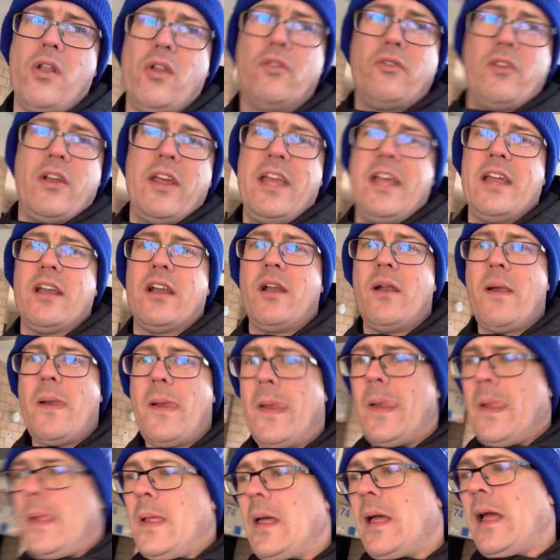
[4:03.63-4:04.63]
over here,
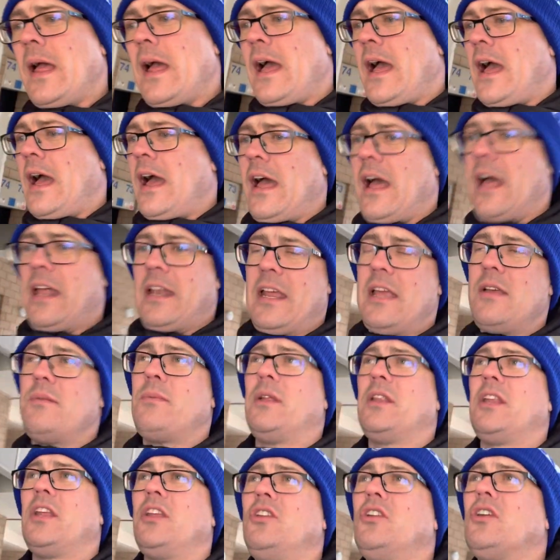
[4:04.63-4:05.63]
and he
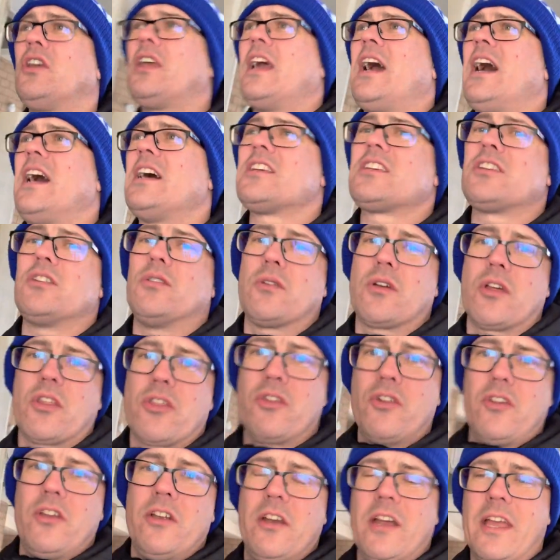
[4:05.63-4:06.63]
went to Newcastle and got
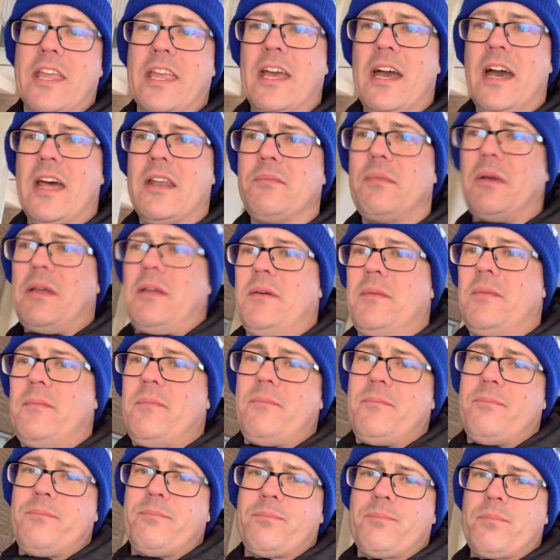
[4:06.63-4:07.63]
through their academy.
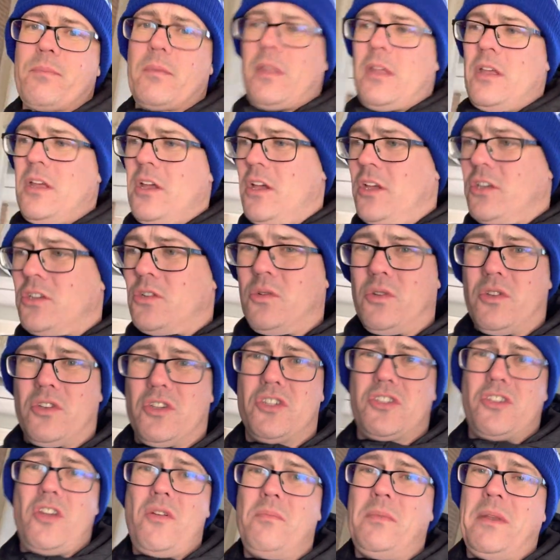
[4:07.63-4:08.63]
So there's
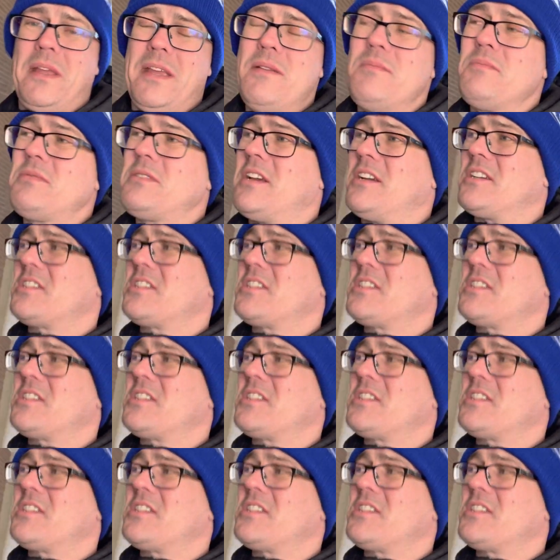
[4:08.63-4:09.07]
some names there,